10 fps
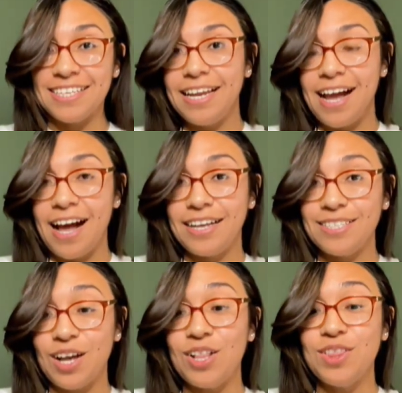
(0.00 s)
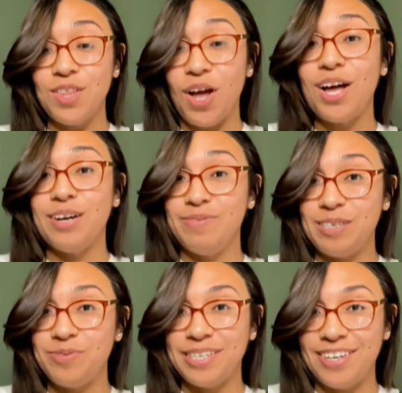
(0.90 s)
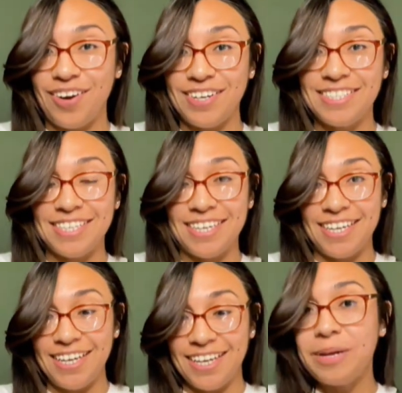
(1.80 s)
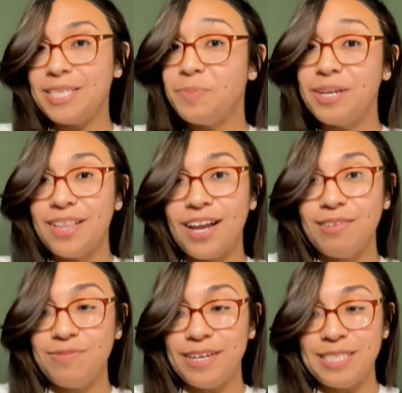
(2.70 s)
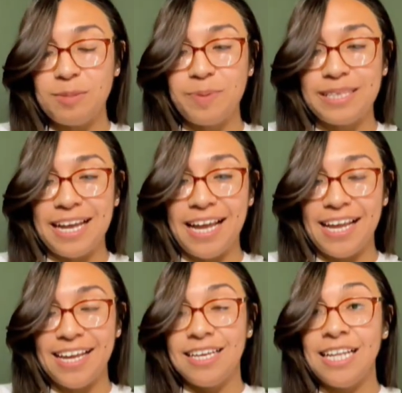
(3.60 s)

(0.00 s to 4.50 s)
It has a lot of different cards in it, but it's been a lot of fun to play.